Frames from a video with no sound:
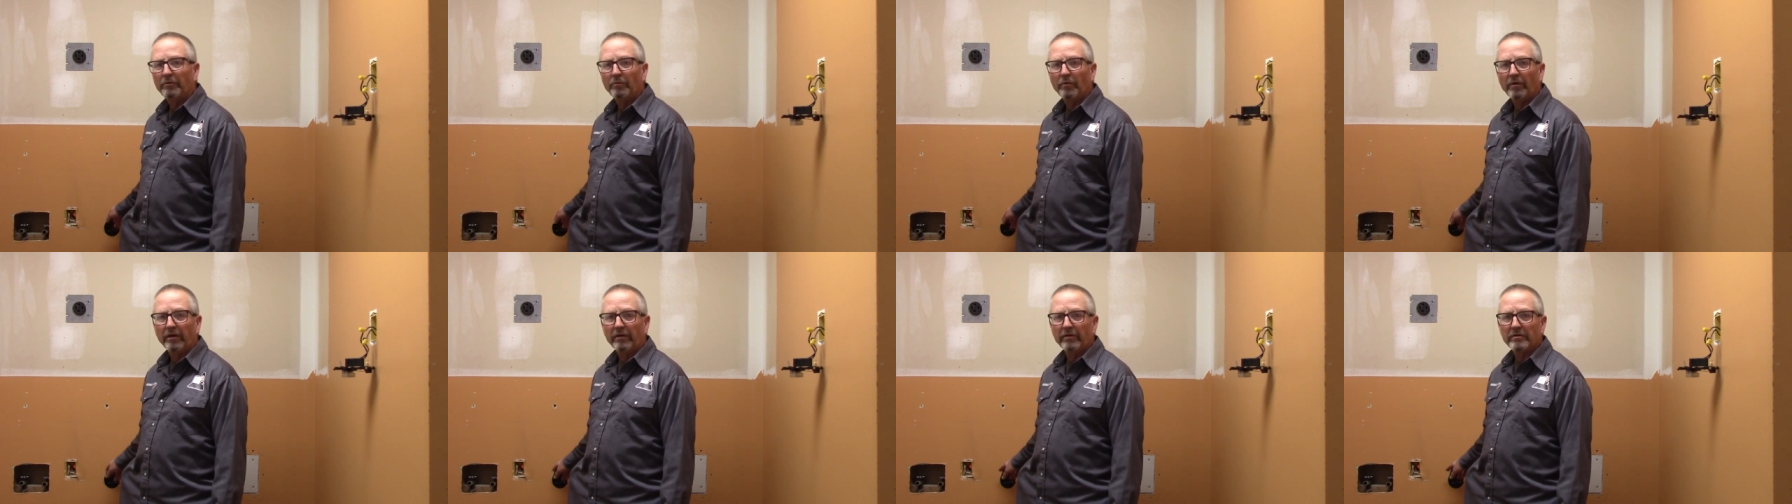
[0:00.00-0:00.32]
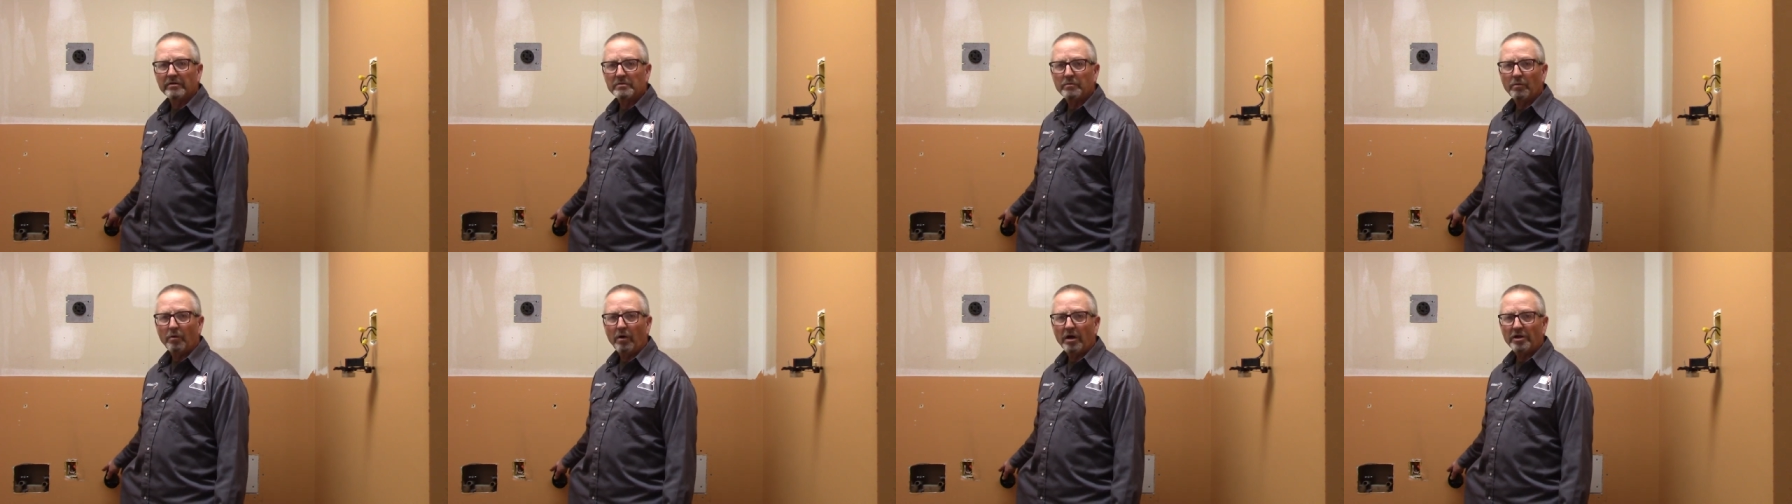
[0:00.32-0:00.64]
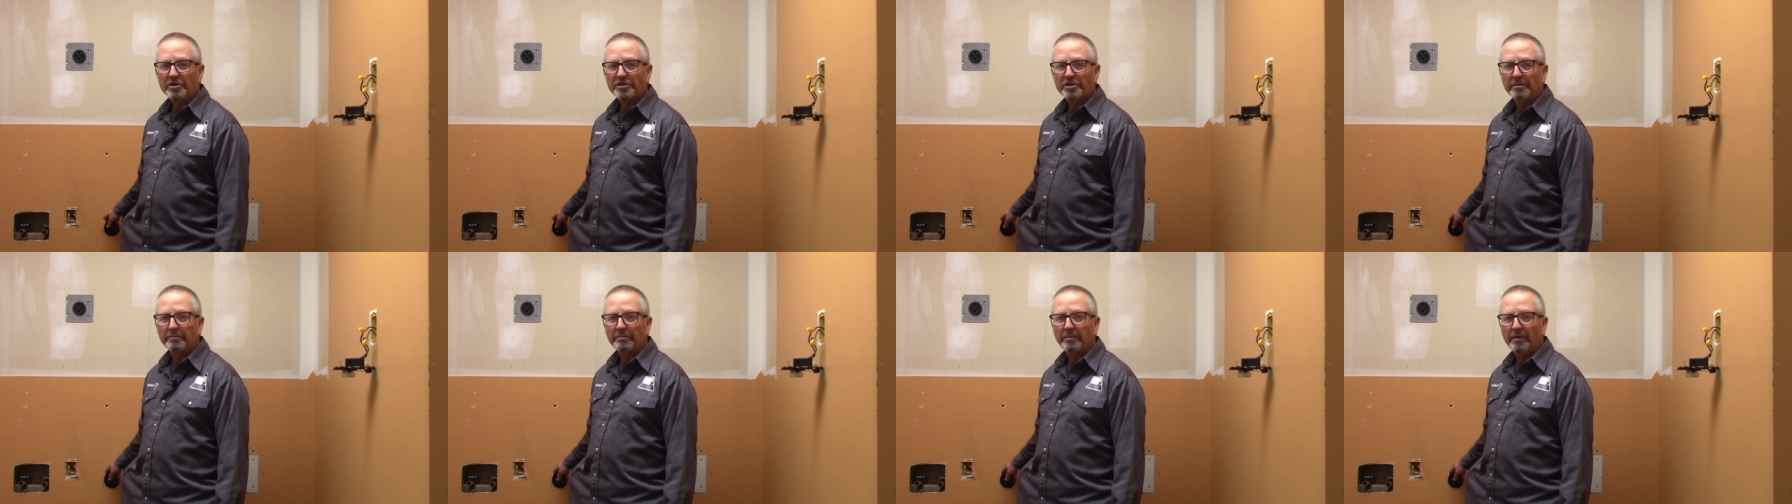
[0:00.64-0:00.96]
one of those
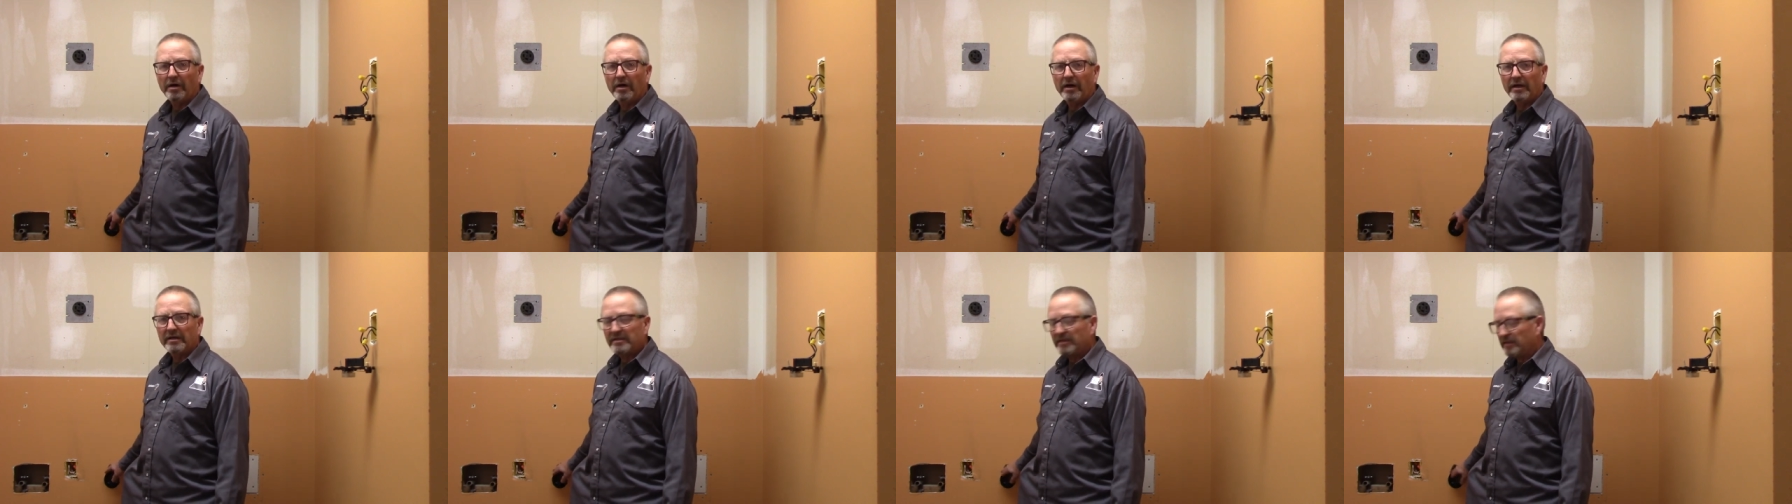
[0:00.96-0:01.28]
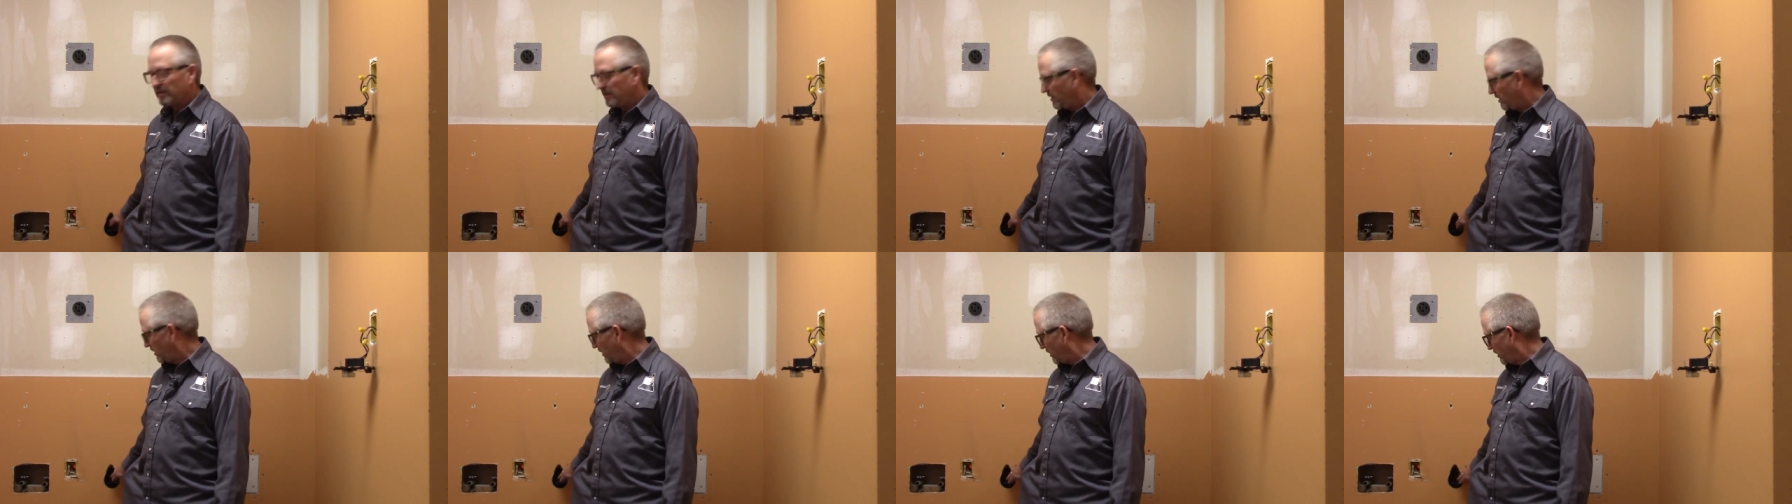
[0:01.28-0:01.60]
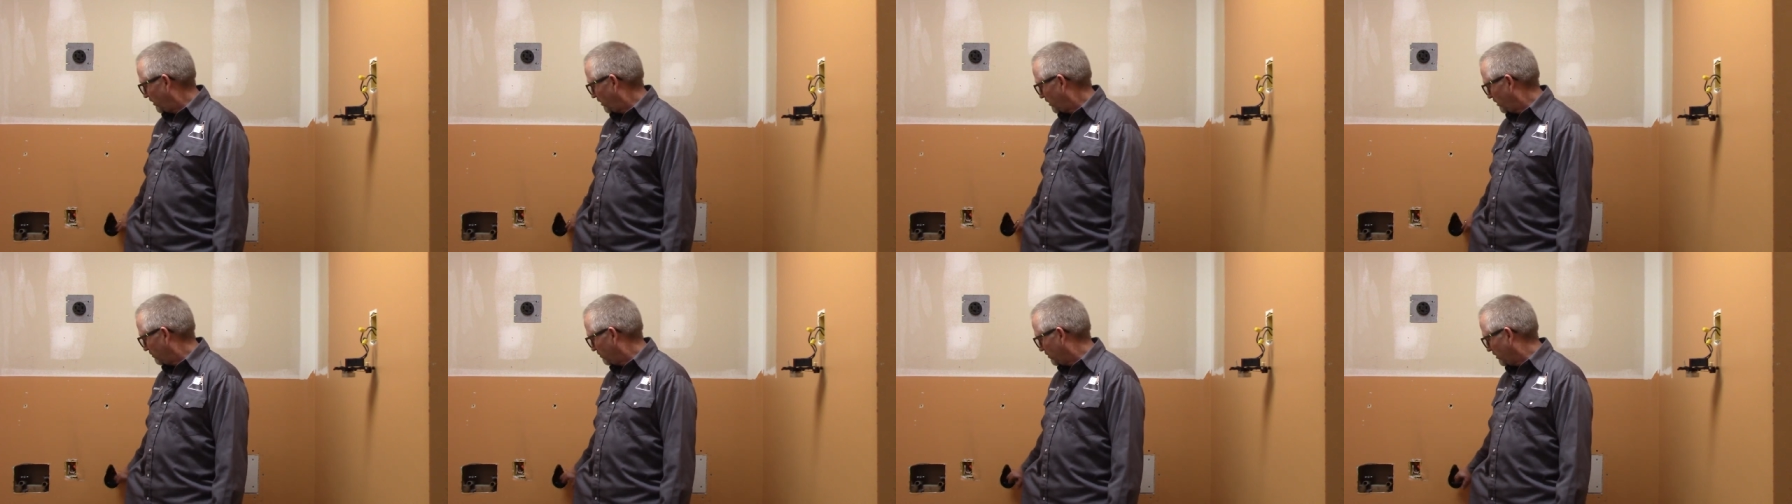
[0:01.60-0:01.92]
washer boxes in
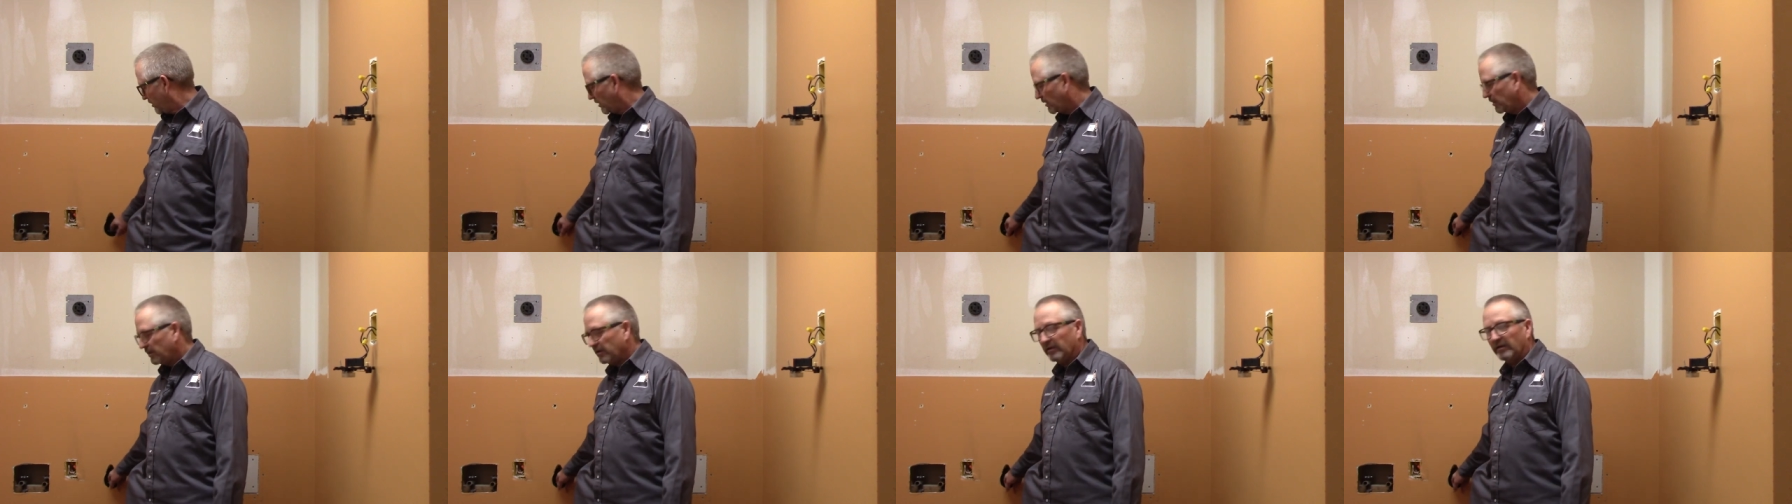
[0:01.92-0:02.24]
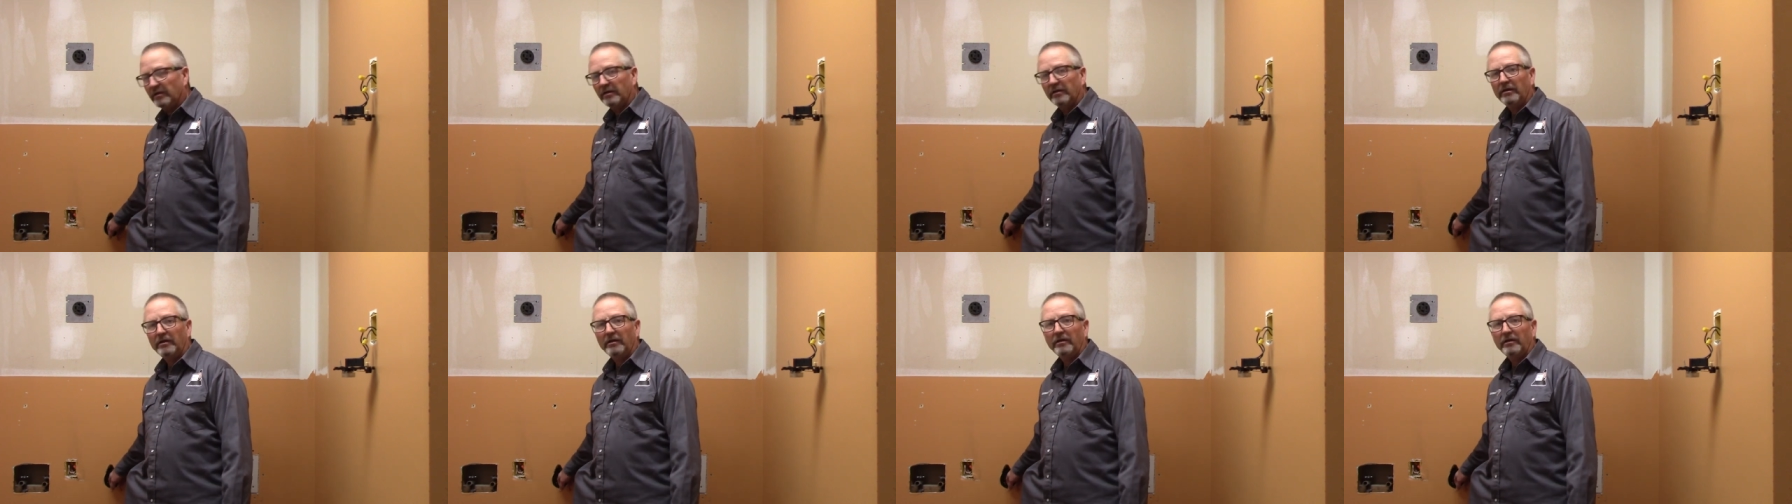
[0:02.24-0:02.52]
here, but the